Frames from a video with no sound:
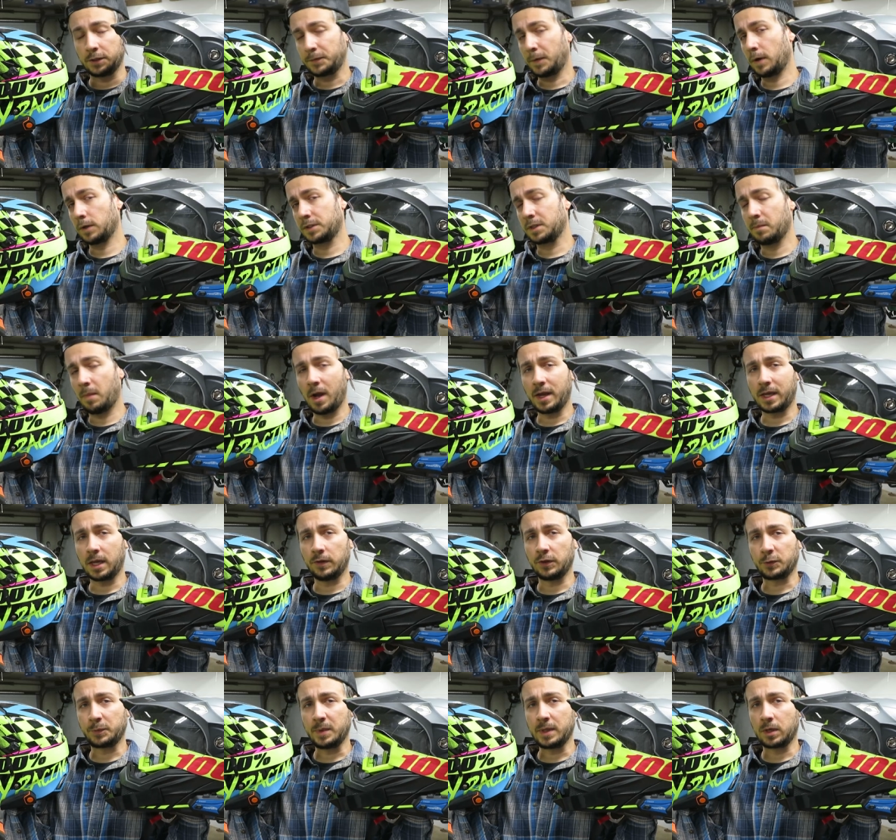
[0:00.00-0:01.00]
Now, as far as the mic
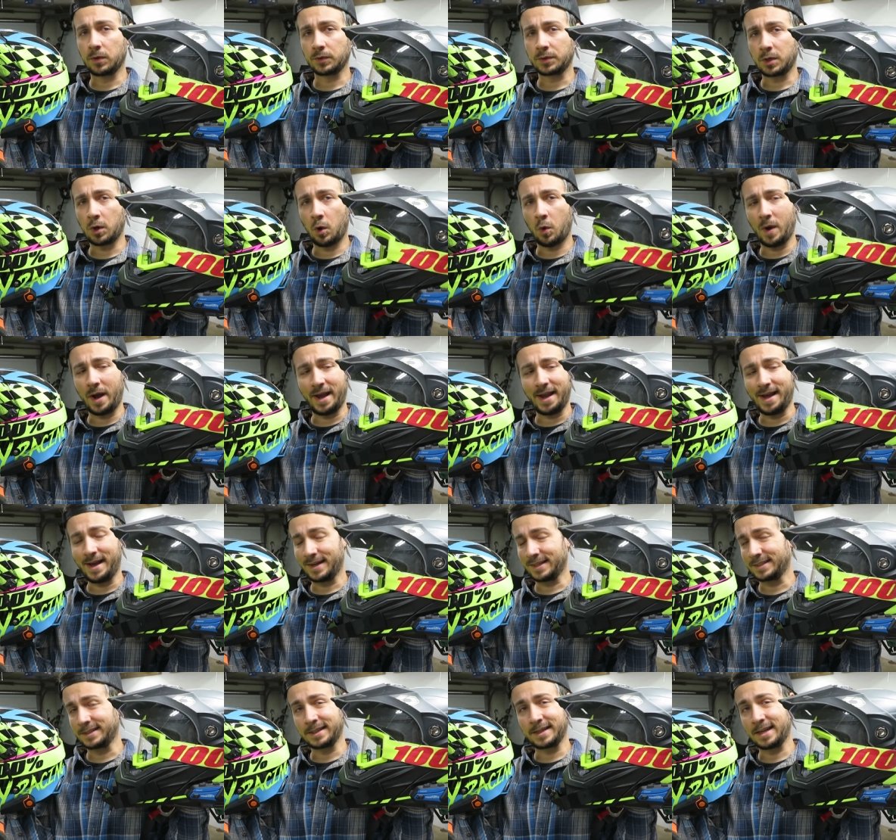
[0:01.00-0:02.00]
and the speakers go, I
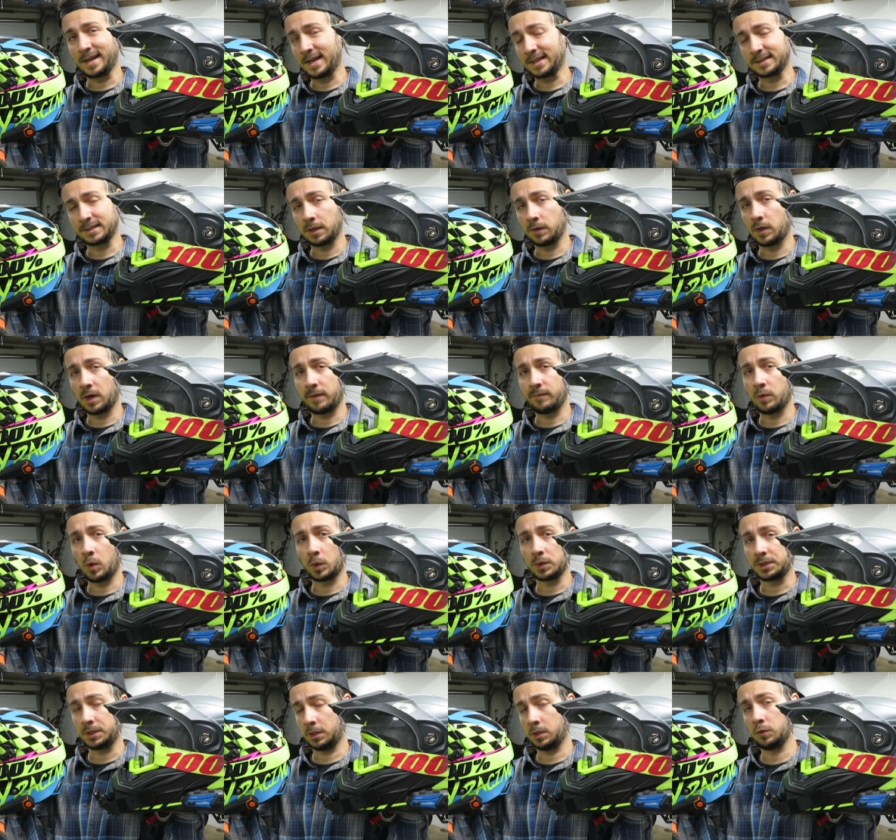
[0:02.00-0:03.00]
honestly cannot say that I've
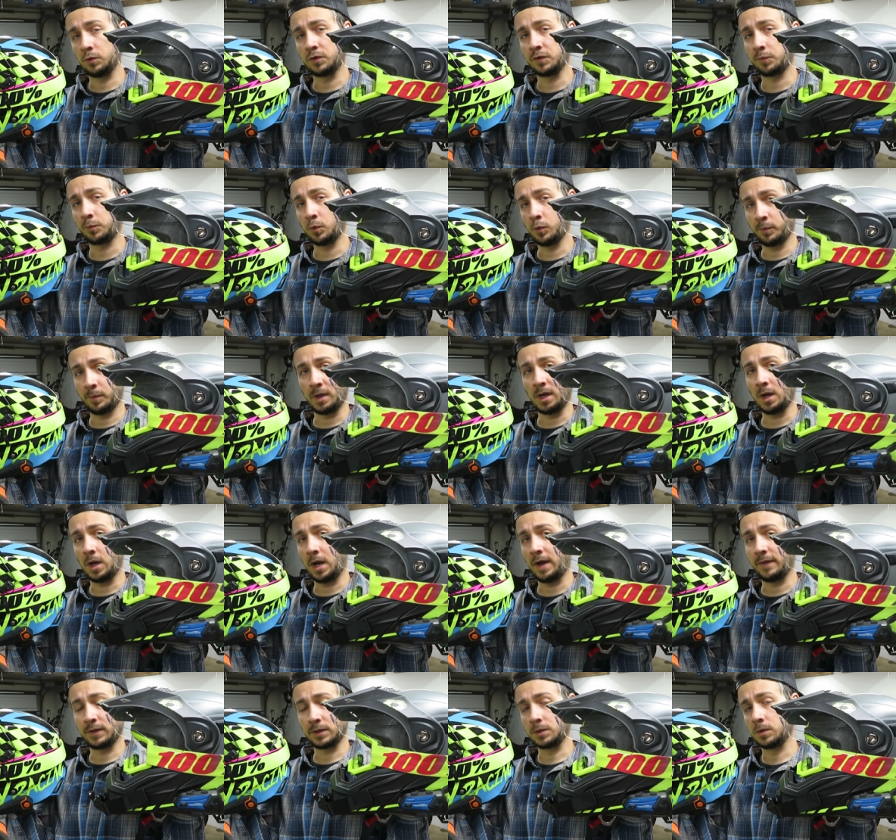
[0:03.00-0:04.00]
noticed a huge
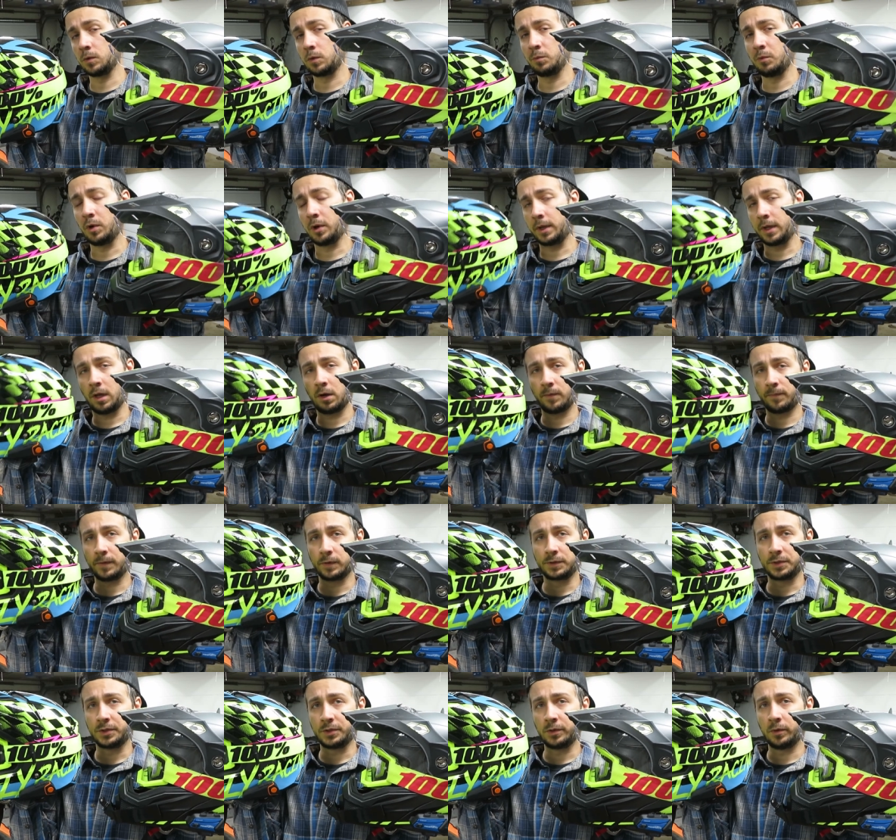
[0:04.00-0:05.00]
improvement on this new communicator
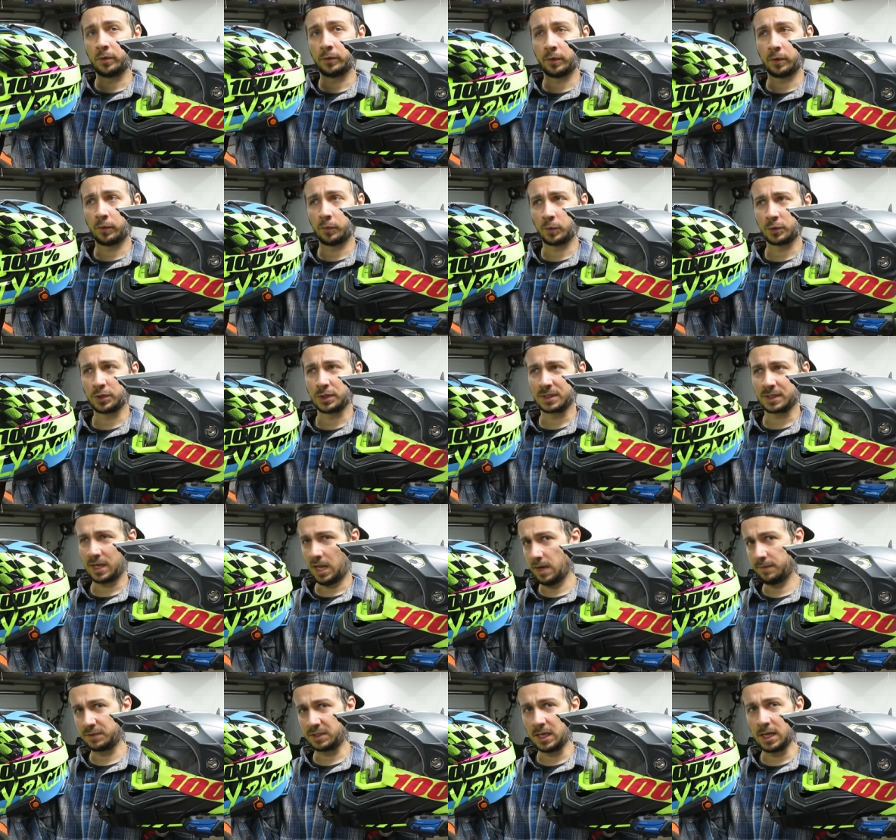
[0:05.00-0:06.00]
versus the old one, which is
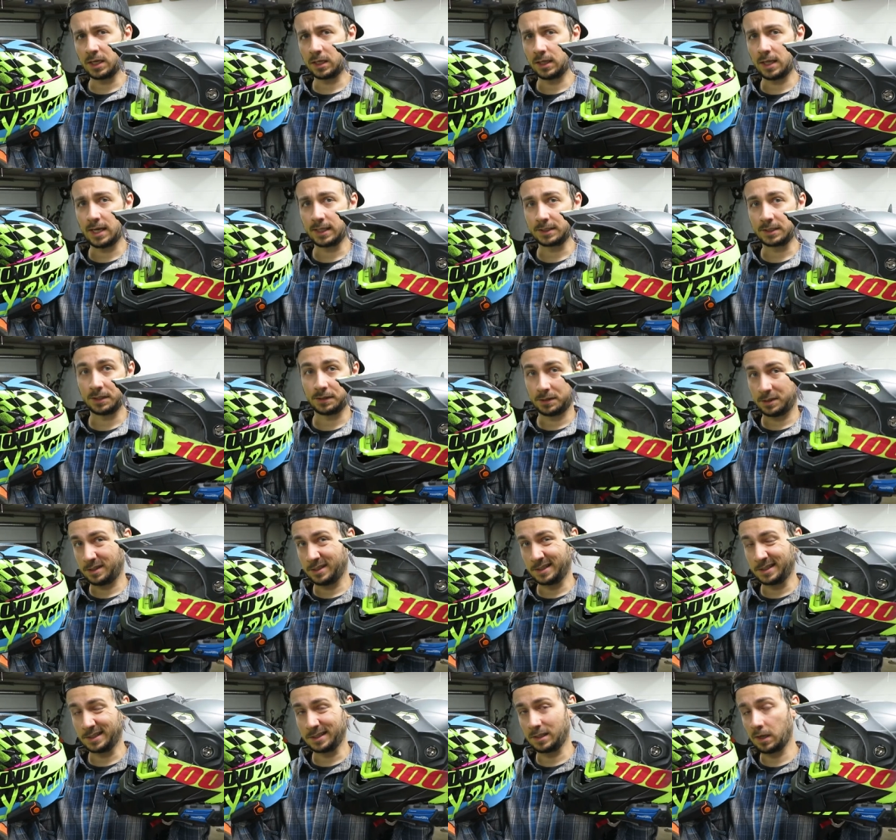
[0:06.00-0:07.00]
kind of saying a lot since
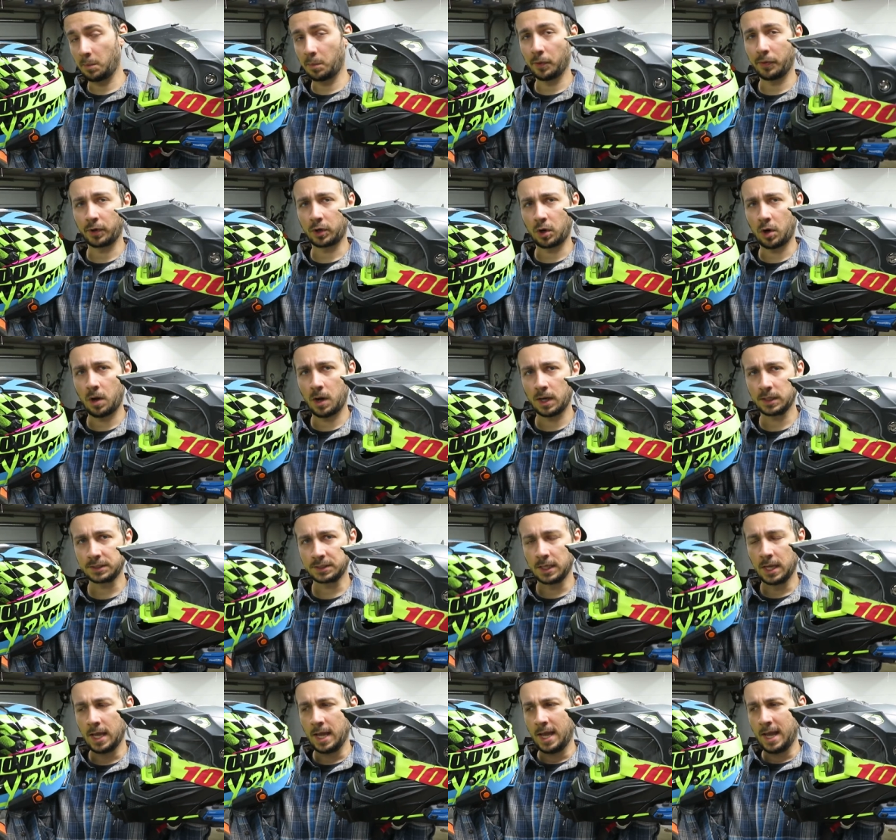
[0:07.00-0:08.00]
this is double the
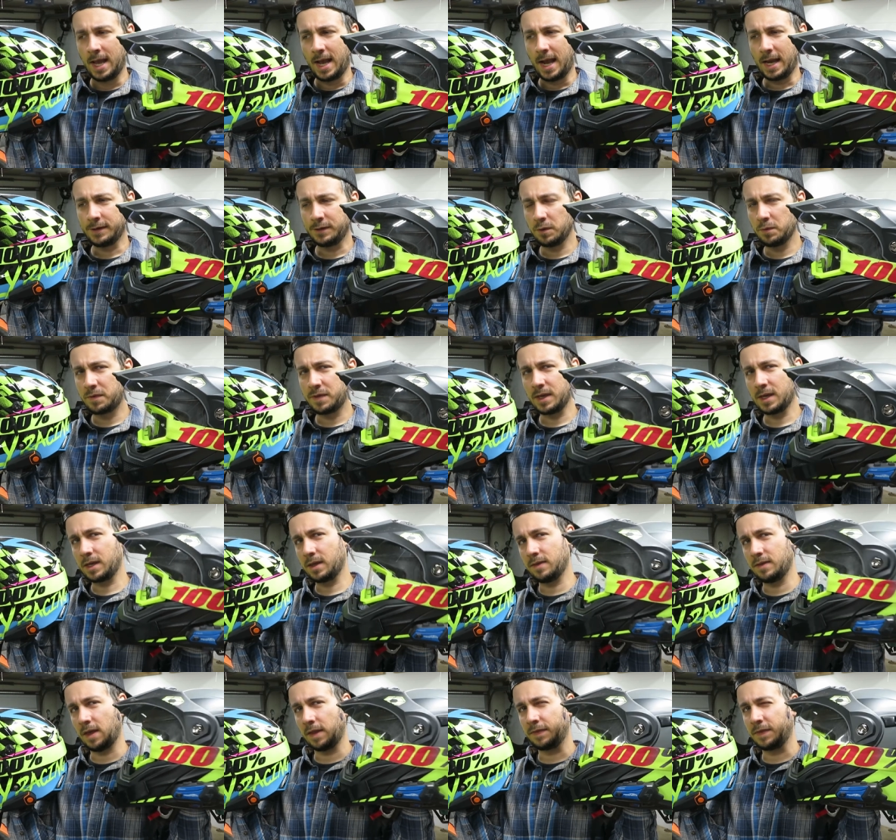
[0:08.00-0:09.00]
cost. I do
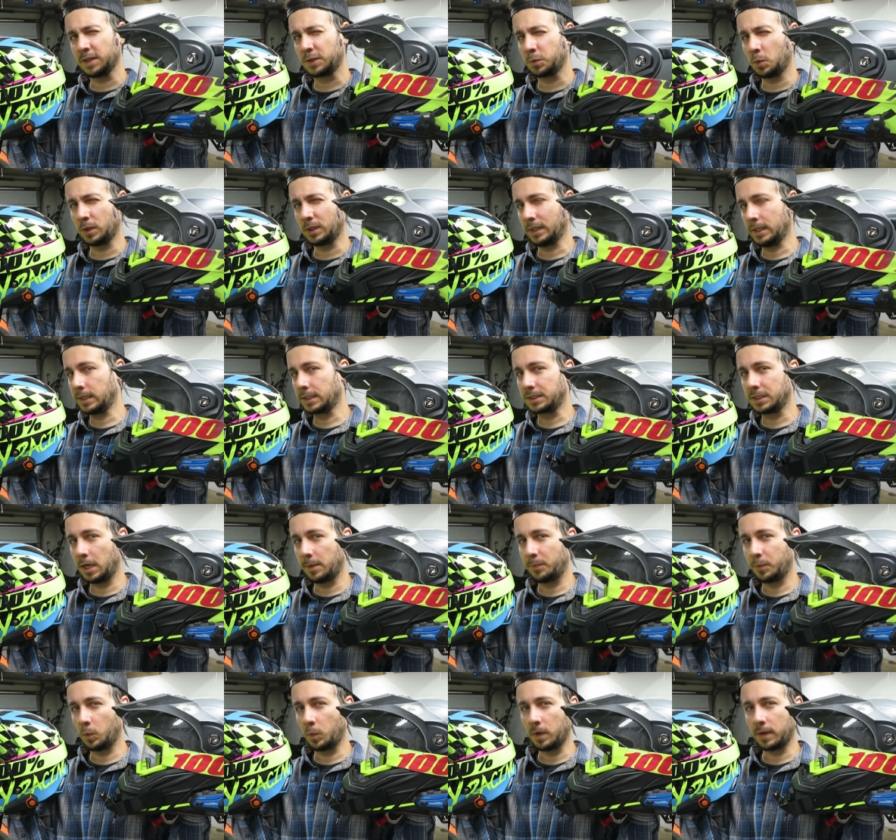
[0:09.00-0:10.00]
think that this one links
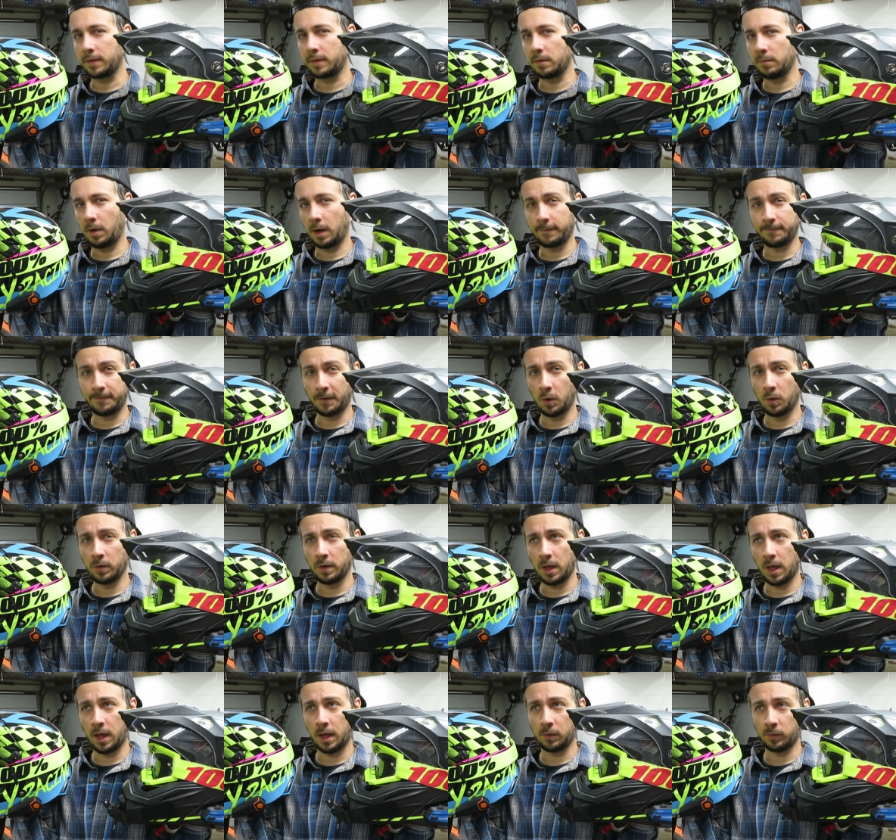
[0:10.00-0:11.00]
up with my
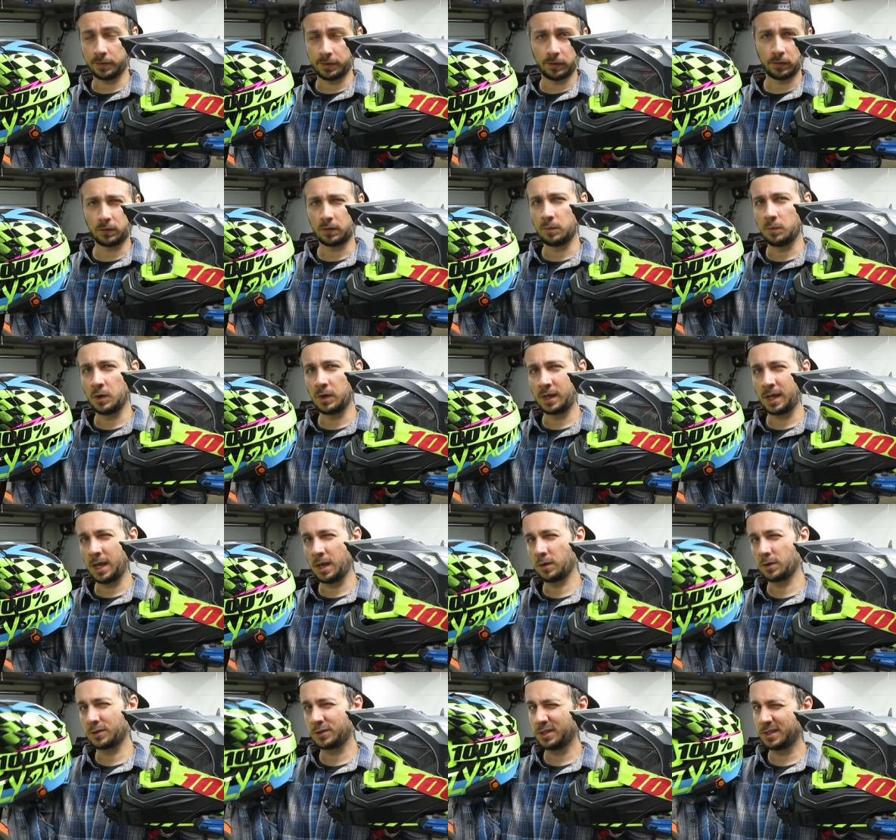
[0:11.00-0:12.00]
phone and with other
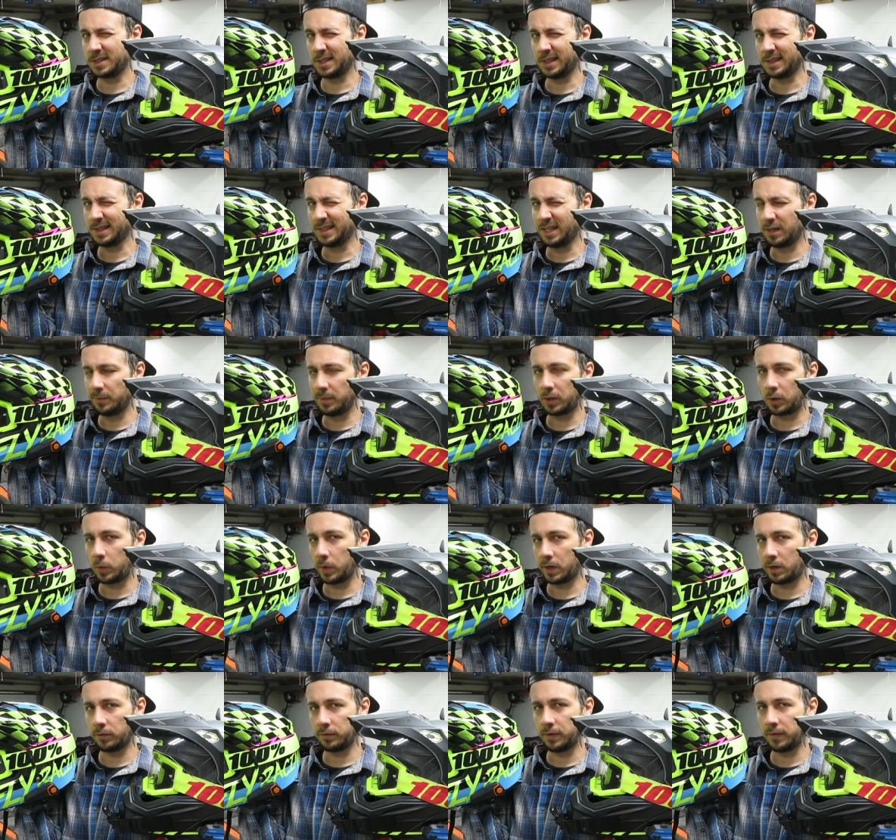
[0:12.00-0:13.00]
communicators just a little bit
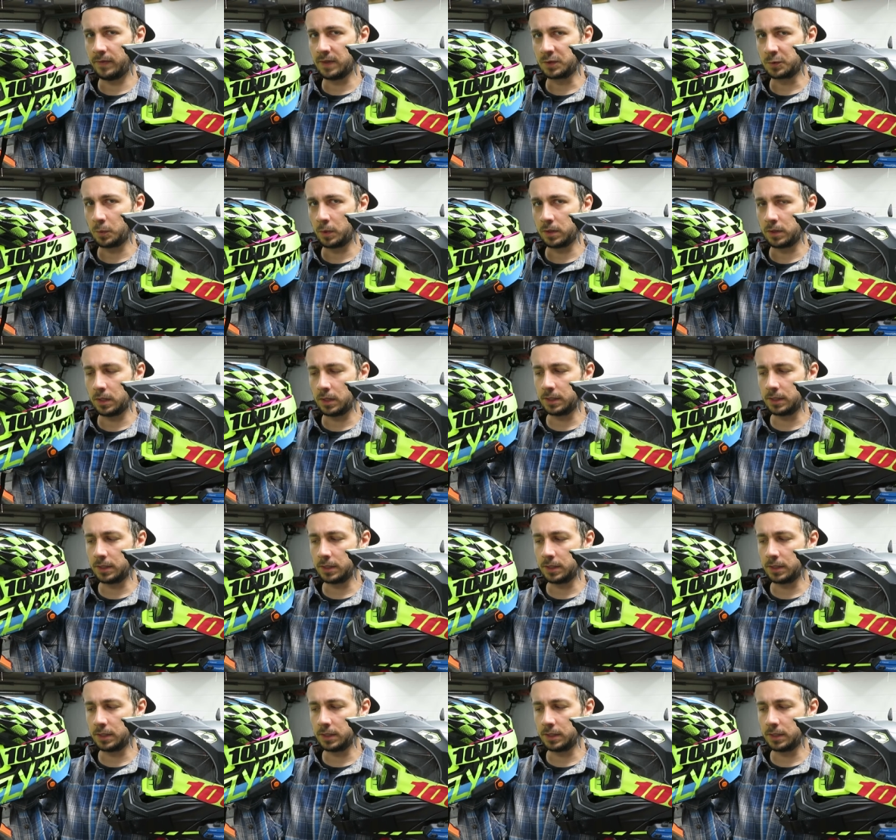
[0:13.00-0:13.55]
quicker than this one